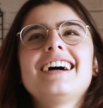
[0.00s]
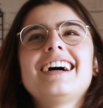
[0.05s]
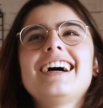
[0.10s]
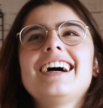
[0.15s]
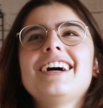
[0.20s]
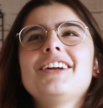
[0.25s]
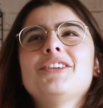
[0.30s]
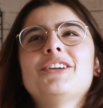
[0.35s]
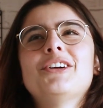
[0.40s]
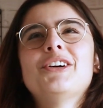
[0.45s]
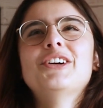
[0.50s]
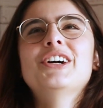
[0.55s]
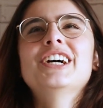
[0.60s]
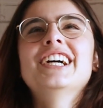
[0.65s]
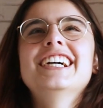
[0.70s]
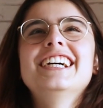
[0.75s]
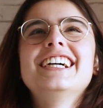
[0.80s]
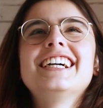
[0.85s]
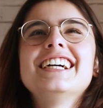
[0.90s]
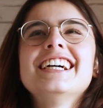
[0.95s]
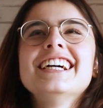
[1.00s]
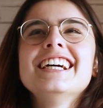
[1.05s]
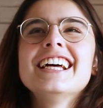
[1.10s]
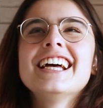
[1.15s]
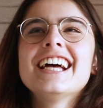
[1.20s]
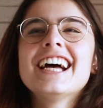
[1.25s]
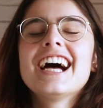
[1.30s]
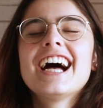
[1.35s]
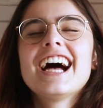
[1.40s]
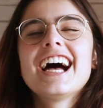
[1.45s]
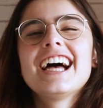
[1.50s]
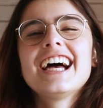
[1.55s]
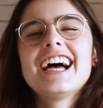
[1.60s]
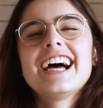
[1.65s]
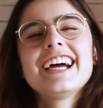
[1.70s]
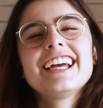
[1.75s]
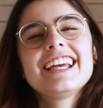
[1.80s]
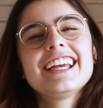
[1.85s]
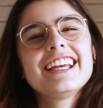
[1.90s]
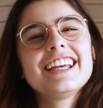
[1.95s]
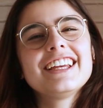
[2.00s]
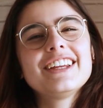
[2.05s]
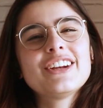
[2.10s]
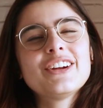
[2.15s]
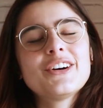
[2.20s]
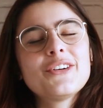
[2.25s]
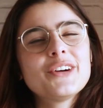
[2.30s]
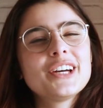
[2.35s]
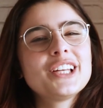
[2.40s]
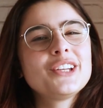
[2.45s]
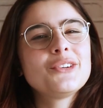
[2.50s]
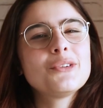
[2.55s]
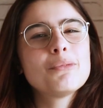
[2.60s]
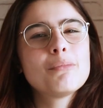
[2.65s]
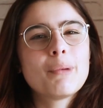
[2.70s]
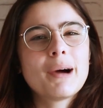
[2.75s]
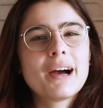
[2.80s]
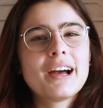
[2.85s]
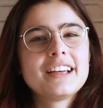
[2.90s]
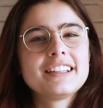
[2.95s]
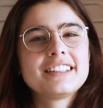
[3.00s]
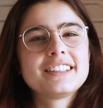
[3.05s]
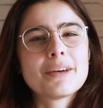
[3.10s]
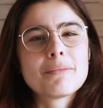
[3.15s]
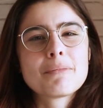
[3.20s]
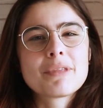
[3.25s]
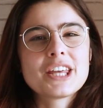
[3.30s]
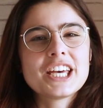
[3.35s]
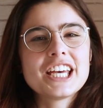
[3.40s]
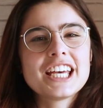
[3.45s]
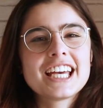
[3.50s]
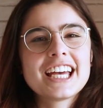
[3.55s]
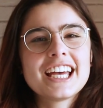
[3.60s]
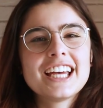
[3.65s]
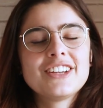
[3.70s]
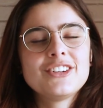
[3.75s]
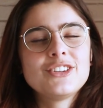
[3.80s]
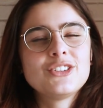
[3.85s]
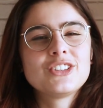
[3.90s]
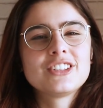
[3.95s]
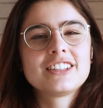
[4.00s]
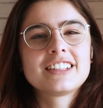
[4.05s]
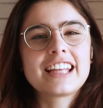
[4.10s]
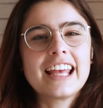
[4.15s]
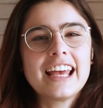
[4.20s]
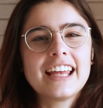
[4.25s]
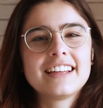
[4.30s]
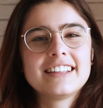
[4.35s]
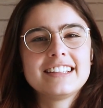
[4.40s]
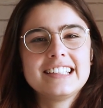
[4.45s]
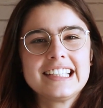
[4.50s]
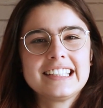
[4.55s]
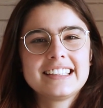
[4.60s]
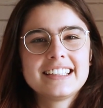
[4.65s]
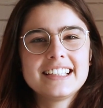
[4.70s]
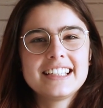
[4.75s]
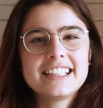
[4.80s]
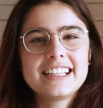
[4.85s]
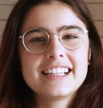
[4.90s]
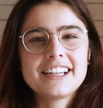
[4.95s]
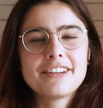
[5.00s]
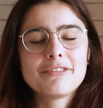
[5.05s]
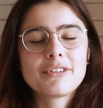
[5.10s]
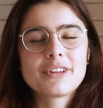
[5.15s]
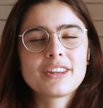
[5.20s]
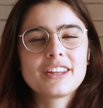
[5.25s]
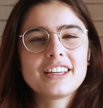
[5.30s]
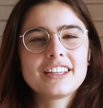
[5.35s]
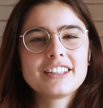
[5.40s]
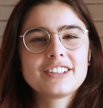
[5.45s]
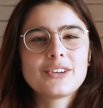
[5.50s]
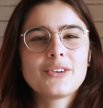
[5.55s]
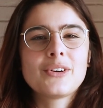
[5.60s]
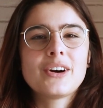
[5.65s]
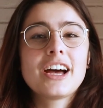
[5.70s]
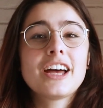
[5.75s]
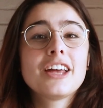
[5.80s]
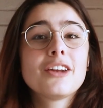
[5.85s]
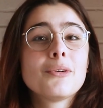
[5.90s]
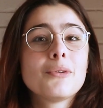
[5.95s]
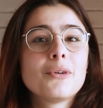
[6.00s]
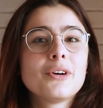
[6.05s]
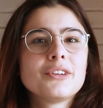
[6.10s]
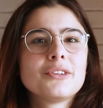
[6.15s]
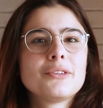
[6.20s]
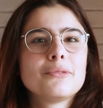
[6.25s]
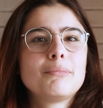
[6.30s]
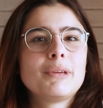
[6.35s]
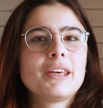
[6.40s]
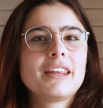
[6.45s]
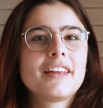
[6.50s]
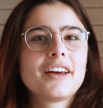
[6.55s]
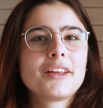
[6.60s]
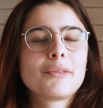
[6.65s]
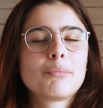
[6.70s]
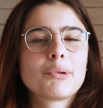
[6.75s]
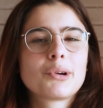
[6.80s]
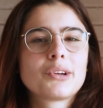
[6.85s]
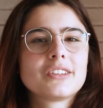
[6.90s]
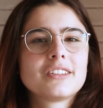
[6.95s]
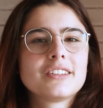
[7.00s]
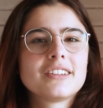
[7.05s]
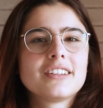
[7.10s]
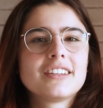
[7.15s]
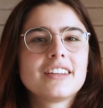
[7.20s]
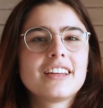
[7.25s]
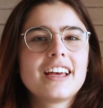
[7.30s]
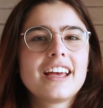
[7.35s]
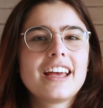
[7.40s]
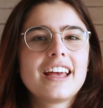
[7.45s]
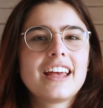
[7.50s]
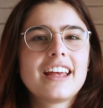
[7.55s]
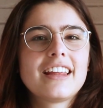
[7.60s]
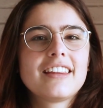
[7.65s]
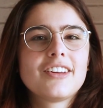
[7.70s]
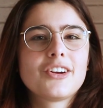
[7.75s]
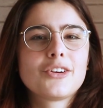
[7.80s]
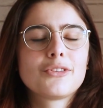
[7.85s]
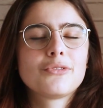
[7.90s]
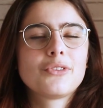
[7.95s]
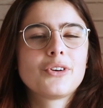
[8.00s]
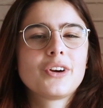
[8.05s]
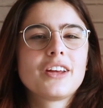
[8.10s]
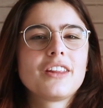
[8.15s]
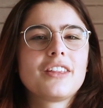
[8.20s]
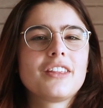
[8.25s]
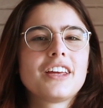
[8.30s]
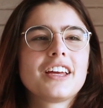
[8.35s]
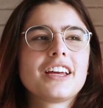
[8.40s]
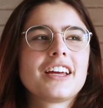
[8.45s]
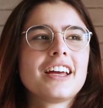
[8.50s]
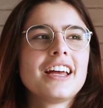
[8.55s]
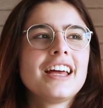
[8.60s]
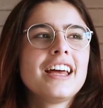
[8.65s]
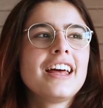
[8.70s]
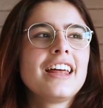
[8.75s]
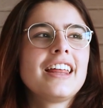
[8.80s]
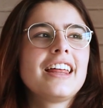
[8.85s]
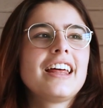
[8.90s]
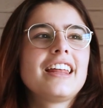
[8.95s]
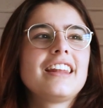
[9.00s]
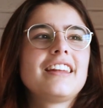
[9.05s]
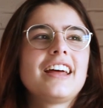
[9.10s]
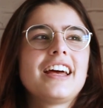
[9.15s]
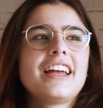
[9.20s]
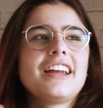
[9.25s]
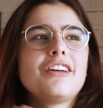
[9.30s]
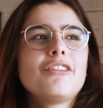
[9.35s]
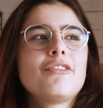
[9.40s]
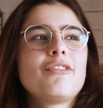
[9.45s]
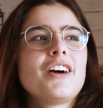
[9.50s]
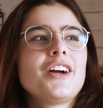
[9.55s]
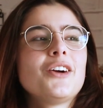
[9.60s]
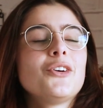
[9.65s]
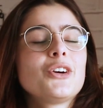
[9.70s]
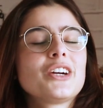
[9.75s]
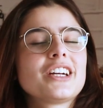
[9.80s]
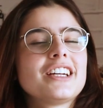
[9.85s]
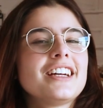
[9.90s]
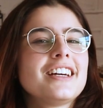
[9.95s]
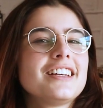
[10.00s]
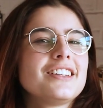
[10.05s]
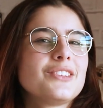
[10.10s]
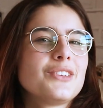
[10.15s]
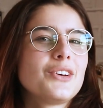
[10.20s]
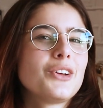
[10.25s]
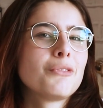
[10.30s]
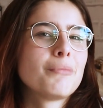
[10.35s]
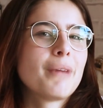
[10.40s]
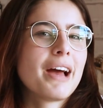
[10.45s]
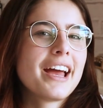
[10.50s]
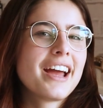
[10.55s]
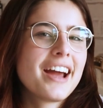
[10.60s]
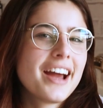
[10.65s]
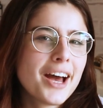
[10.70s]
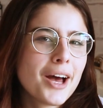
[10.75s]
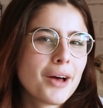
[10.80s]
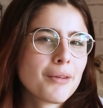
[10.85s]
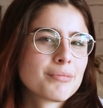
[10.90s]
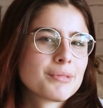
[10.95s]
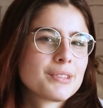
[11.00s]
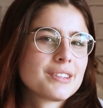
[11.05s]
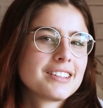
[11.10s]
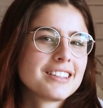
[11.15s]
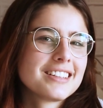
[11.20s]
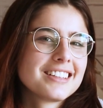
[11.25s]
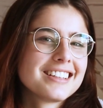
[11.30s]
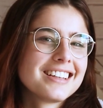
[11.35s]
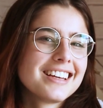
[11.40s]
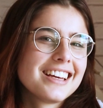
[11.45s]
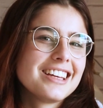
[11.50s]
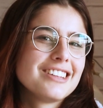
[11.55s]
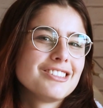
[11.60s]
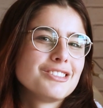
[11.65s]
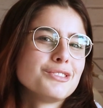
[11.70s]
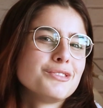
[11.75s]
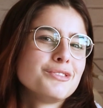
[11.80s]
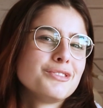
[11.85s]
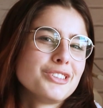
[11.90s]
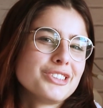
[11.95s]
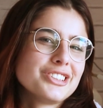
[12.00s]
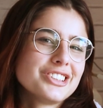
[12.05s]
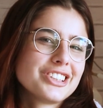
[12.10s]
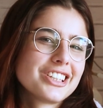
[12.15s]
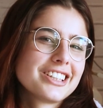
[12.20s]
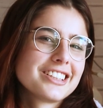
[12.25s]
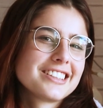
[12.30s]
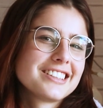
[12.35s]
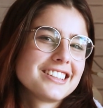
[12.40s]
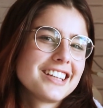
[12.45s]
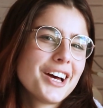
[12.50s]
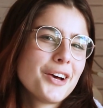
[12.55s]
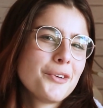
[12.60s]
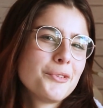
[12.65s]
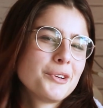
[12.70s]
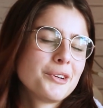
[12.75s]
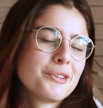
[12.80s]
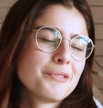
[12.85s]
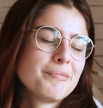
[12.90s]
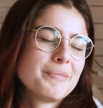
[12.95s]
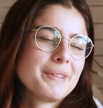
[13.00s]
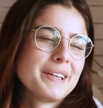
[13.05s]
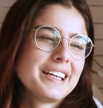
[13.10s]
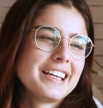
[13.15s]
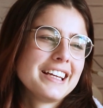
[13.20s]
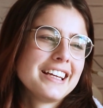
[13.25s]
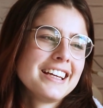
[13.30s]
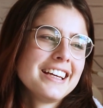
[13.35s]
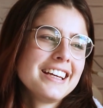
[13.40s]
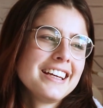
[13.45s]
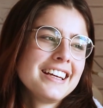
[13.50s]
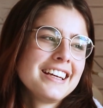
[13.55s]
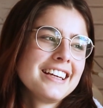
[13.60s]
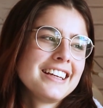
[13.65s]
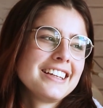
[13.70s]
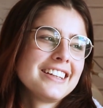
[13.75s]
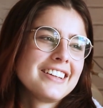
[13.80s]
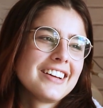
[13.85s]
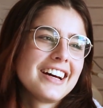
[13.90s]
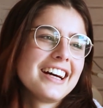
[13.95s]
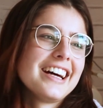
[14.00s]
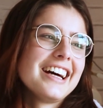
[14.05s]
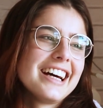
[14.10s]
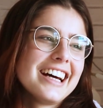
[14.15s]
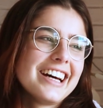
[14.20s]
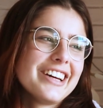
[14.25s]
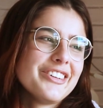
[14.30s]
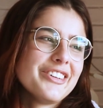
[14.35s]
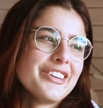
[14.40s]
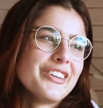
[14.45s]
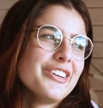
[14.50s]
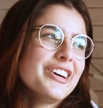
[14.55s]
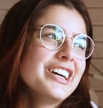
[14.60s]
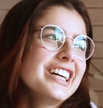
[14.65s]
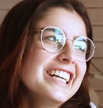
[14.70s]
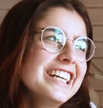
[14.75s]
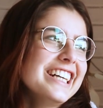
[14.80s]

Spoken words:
I don't know. You know when you buy something and you just get addicted and everything, so I don't want to be that person, and therefore I think that if I organize all my apps into folders, I wouldn't be, I don't know.